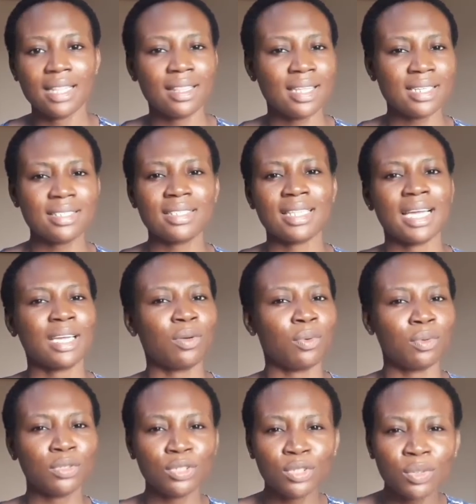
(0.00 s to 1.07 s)
Things like
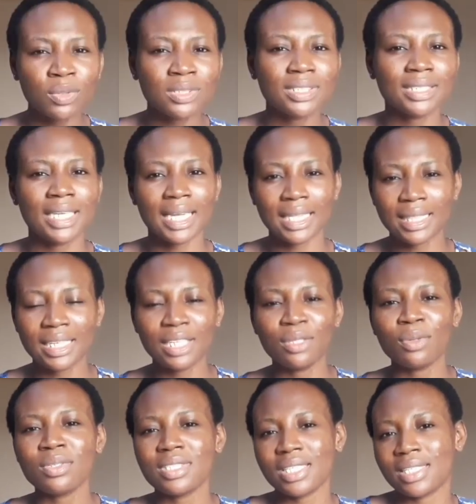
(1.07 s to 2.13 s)
onions, garlic,
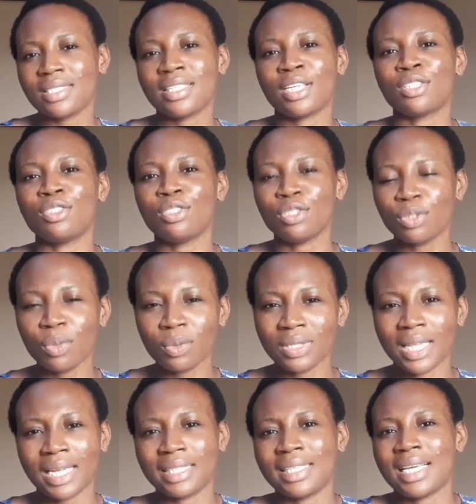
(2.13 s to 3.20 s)
those things that you know,
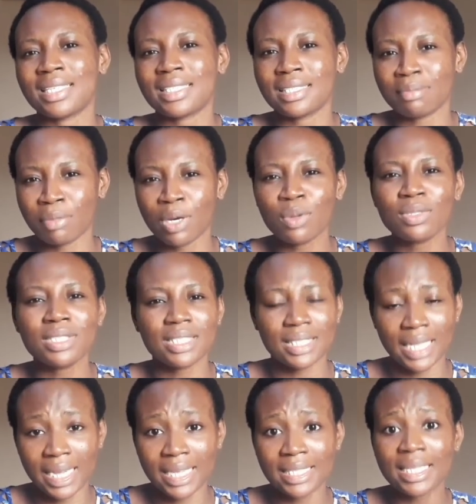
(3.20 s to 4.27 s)
like their smell
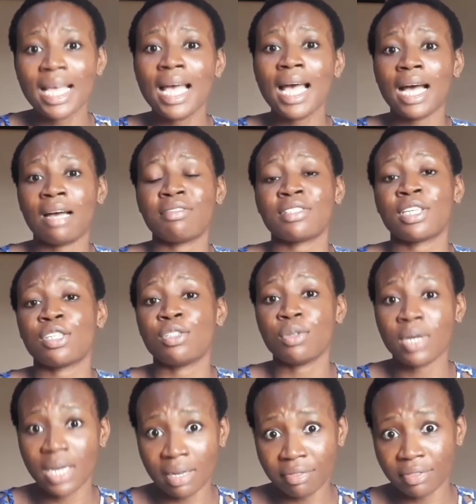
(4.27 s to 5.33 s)
stays after you
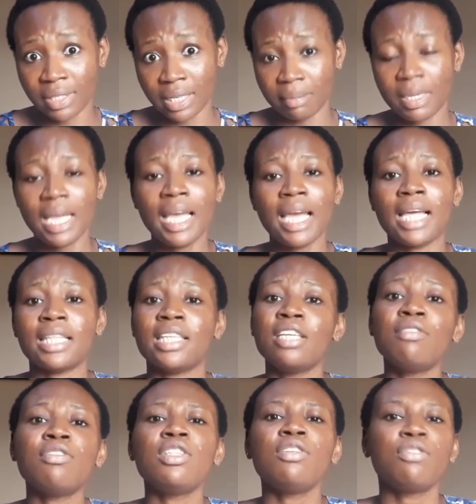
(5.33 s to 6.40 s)
have them. And
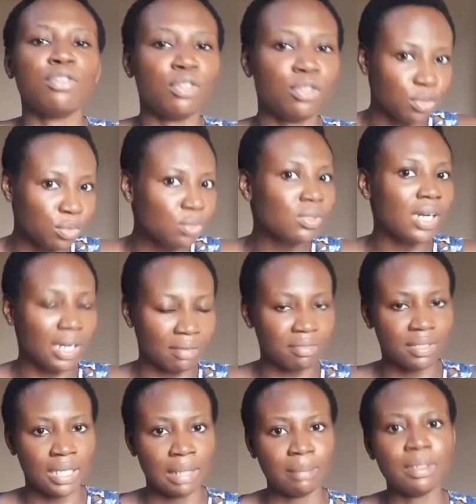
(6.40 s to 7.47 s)
even if do
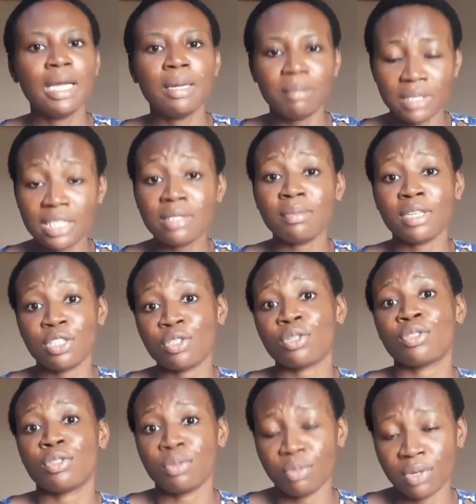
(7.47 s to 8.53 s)
have them, please make
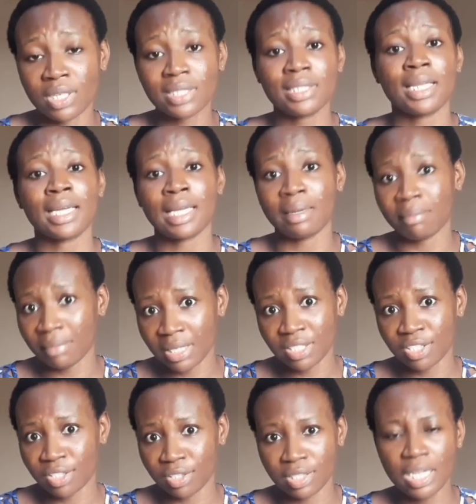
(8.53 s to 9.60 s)
sure to brush, like I
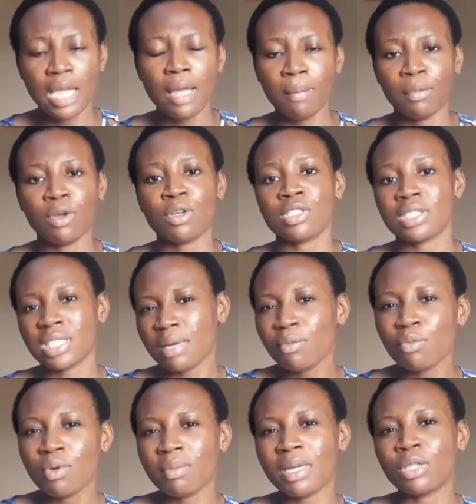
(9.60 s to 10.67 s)
mentioned, because
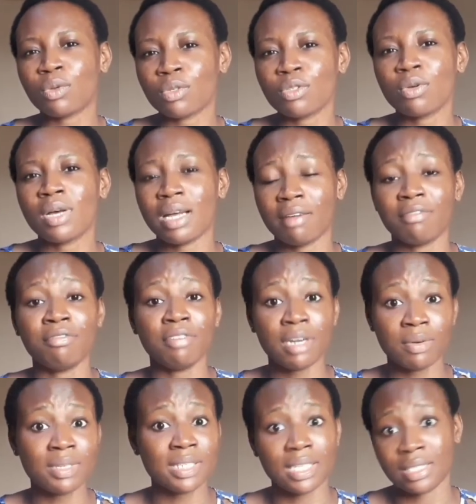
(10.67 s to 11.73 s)
some women also have
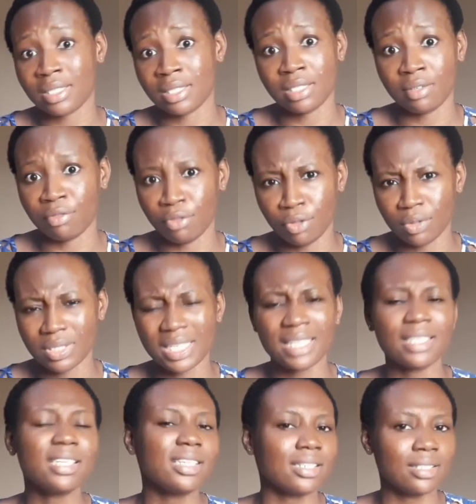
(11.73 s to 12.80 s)
very sensitive nose. I
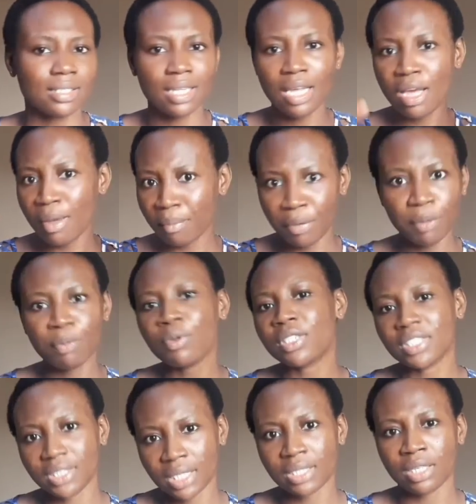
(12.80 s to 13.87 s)
think it's people
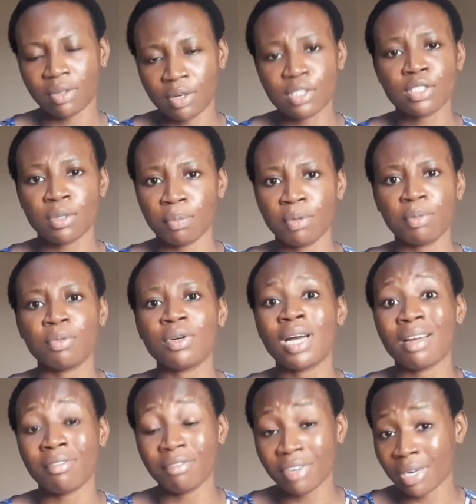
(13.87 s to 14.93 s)
in general. Some people
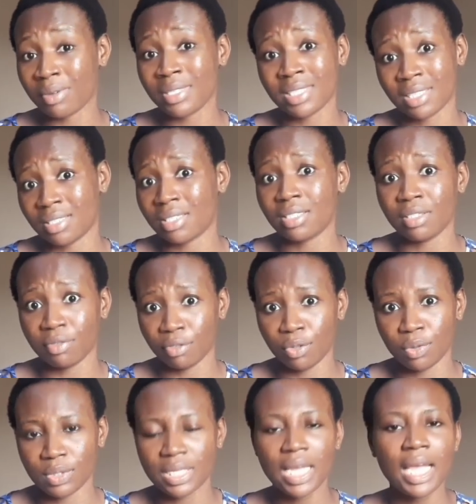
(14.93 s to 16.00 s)
have very sensitive
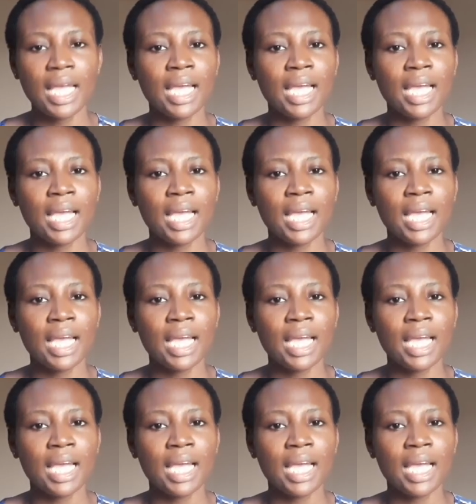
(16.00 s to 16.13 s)
nose.